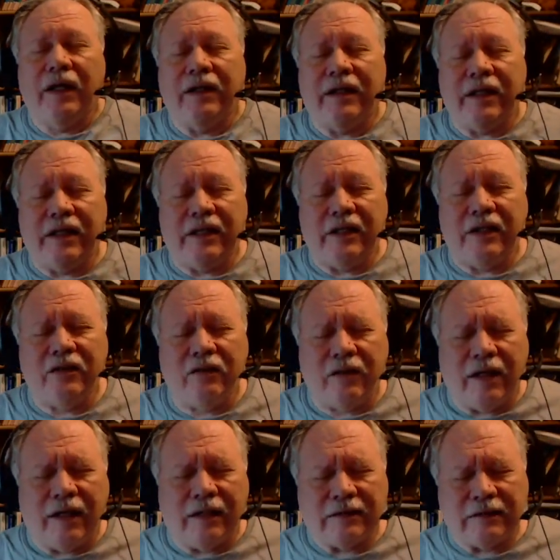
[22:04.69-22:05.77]
The
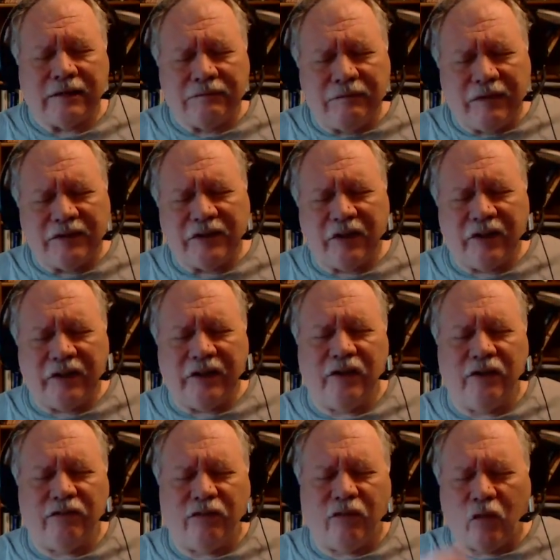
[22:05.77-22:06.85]
U.S. military
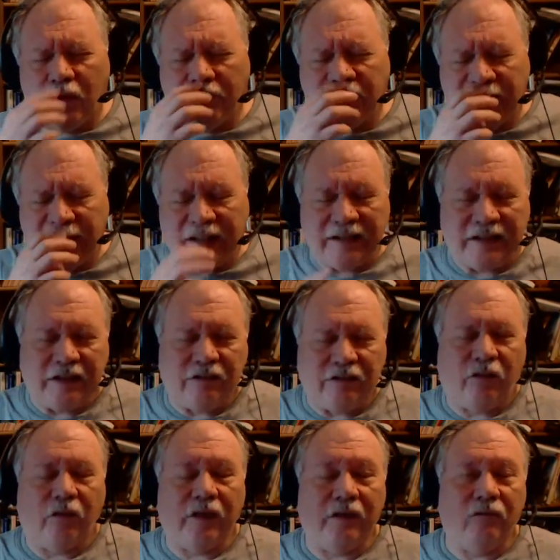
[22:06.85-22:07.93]
uniform in
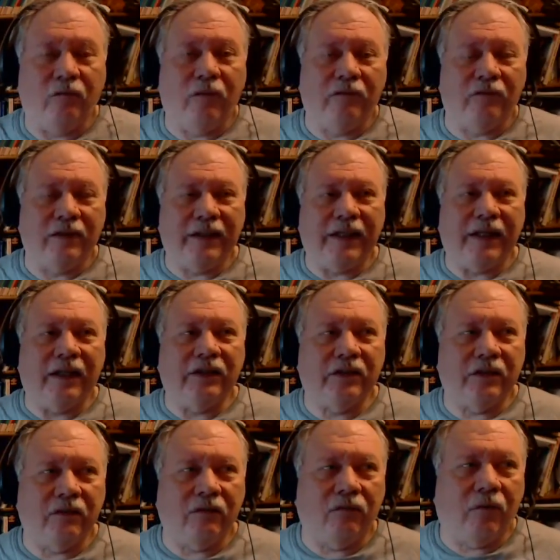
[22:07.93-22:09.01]
1941, when they
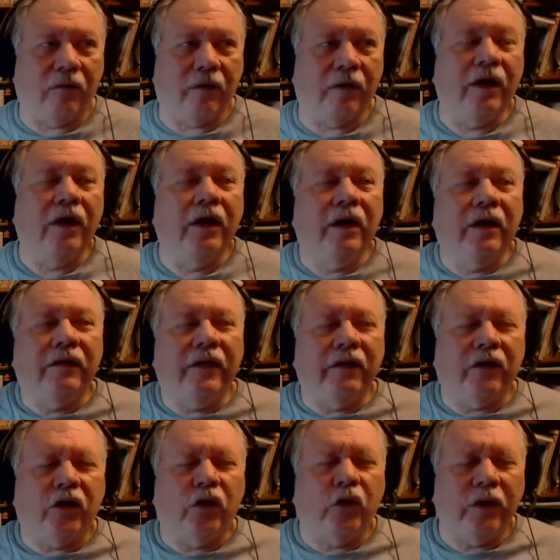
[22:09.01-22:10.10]
entered the war,
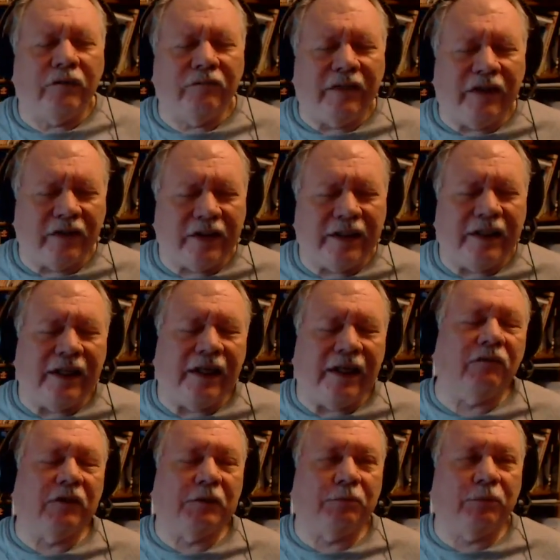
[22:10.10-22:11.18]
their
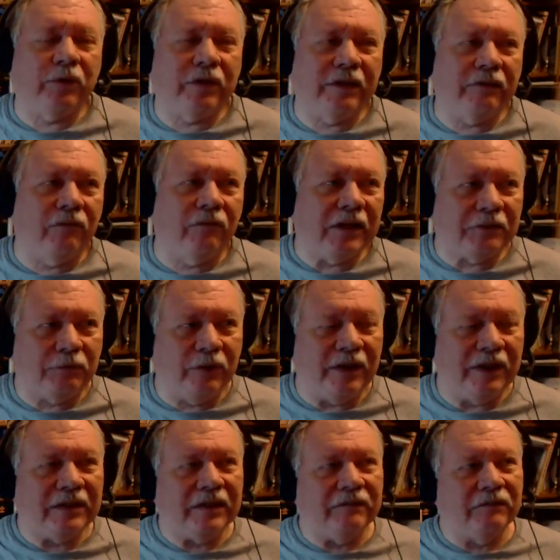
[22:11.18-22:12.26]
kit was pretty
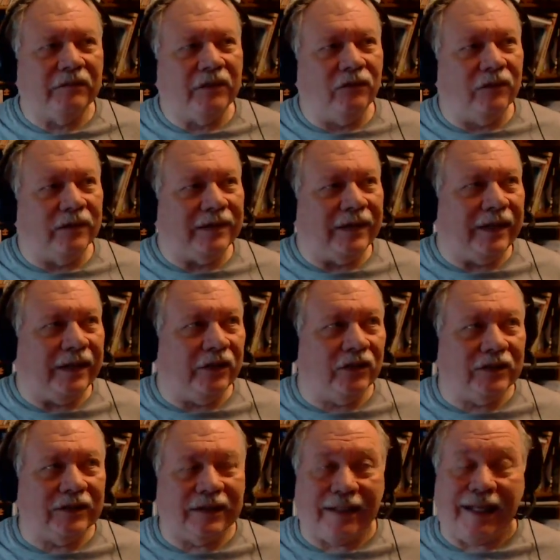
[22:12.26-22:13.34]
similar to what they
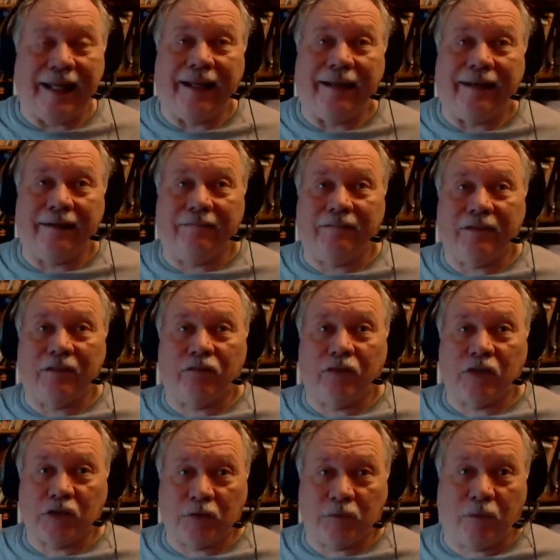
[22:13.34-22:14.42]
used at the end of the
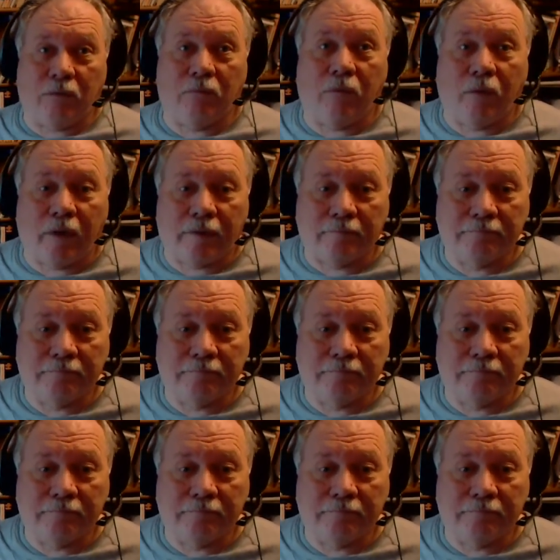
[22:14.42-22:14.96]
First World War.